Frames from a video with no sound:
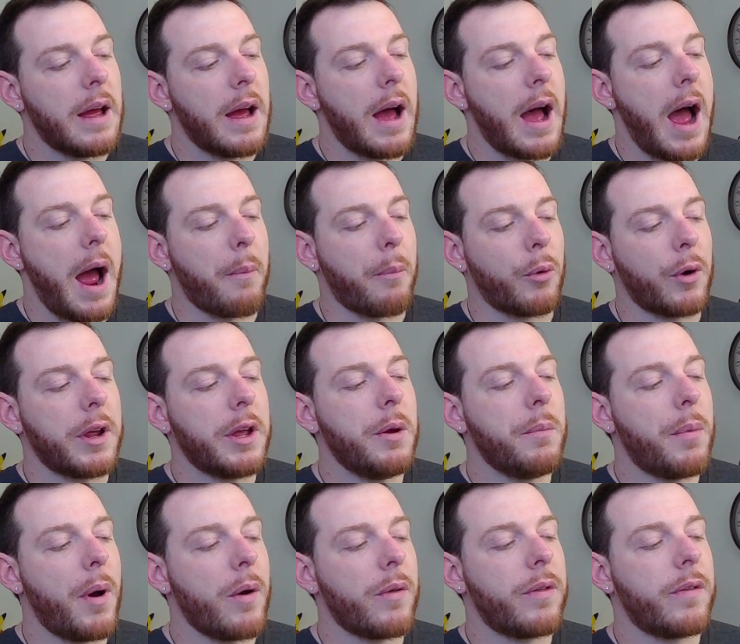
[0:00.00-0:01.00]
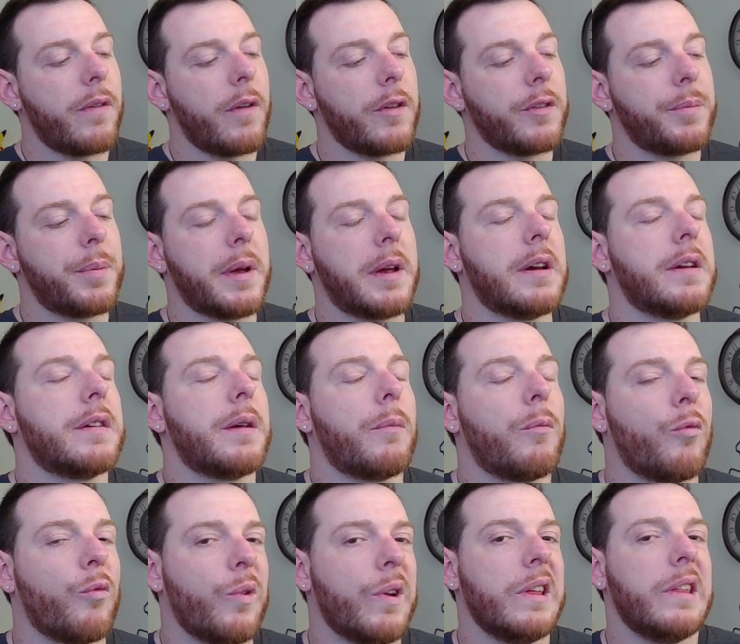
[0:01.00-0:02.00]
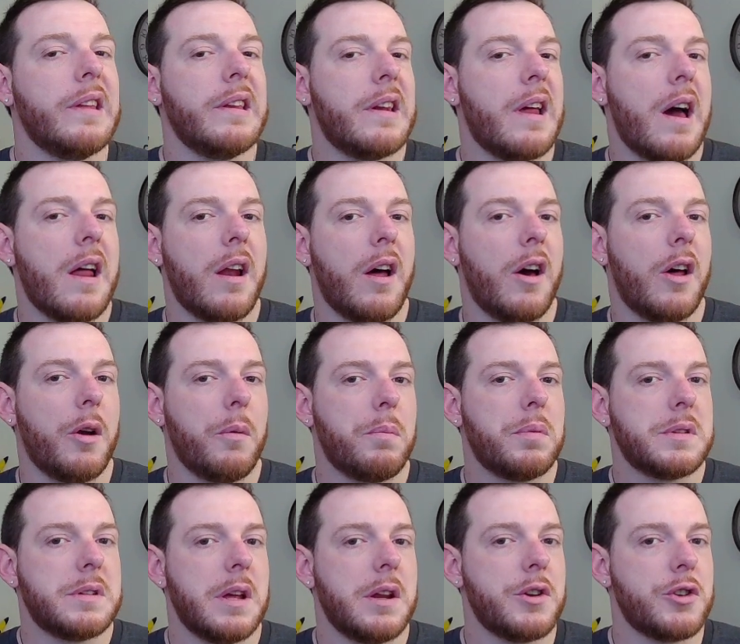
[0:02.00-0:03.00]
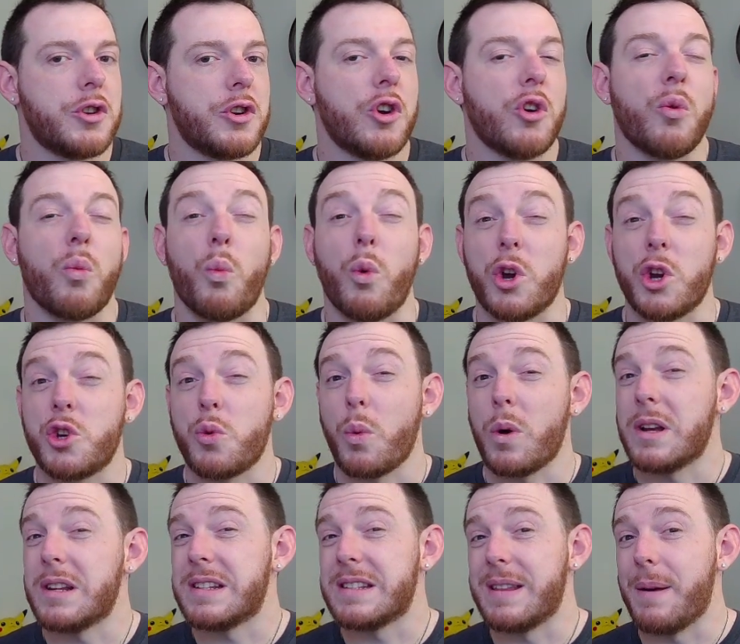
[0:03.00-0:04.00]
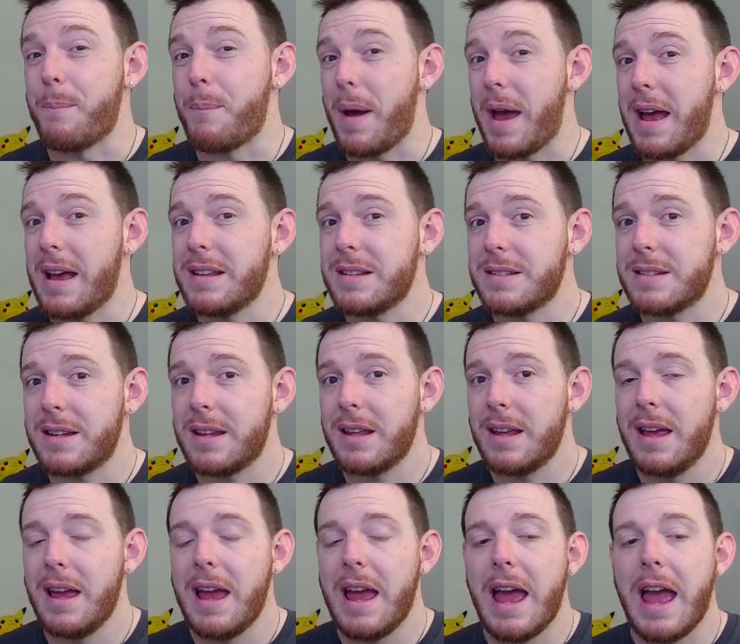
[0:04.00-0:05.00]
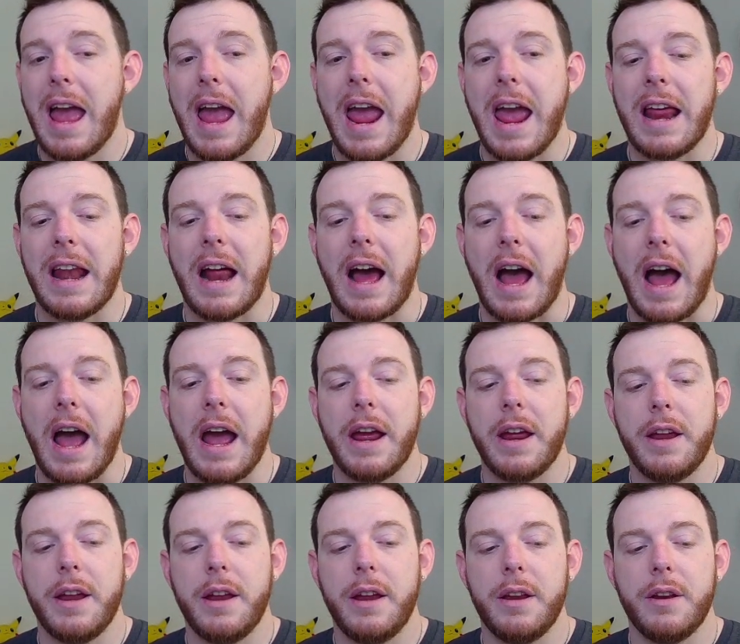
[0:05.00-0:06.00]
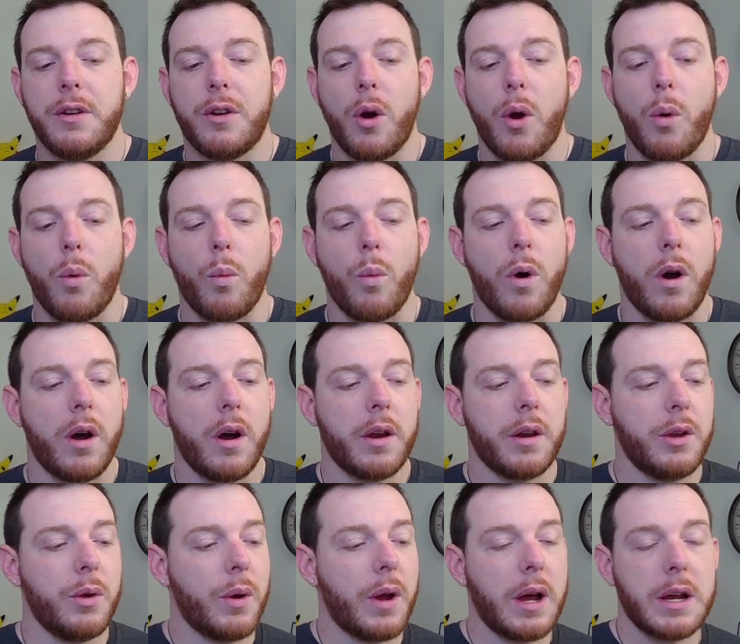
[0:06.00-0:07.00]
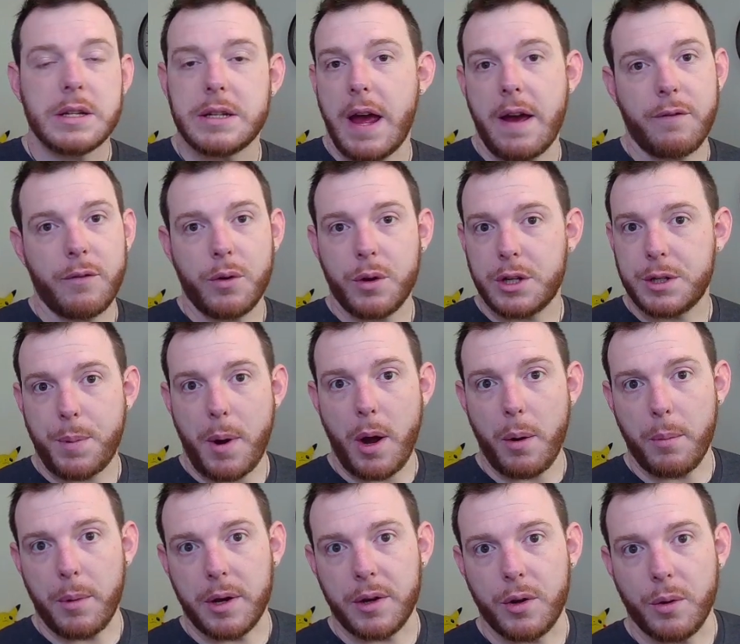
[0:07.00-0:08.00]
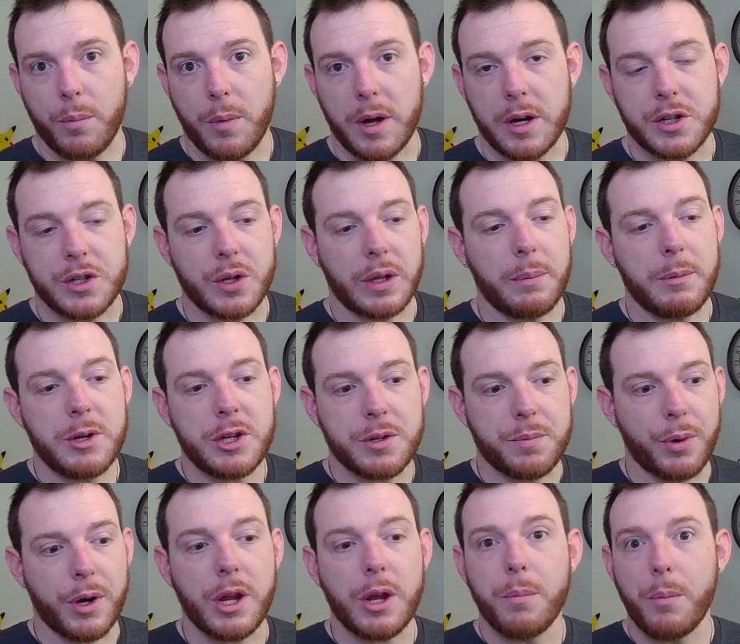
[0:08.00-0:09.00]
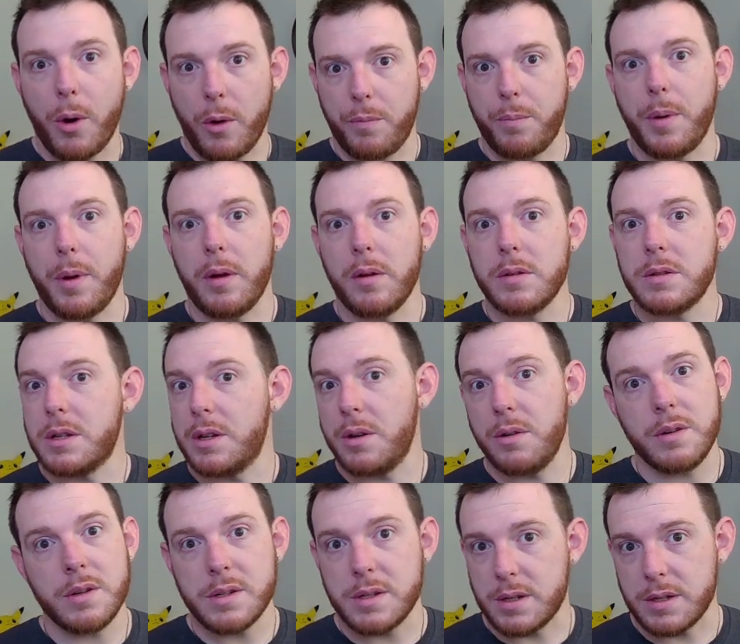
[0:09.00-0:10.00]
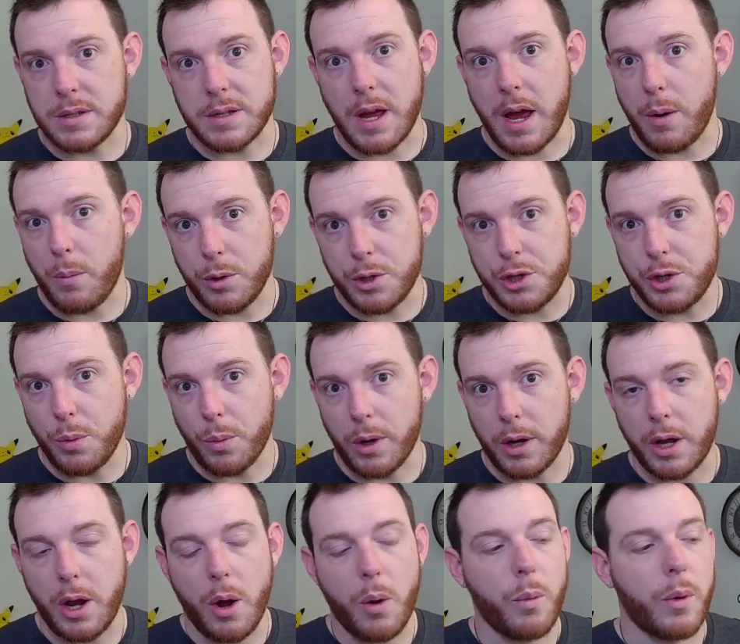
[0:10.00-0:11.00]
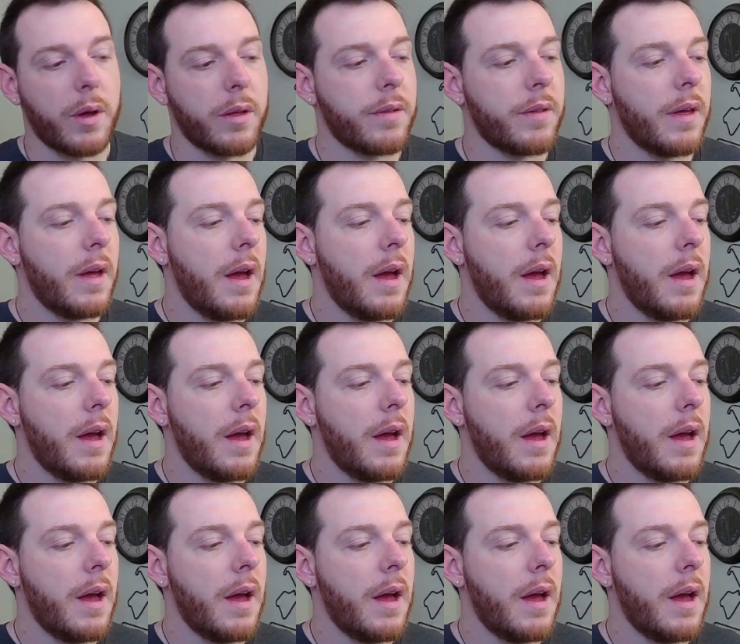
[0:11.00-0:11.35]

I bring you both of those because I'm really not 100% sure which one's the best. And I don't want you guys to have to experiment too much. So let me just bring you both builds, and you just decide what you want to go with.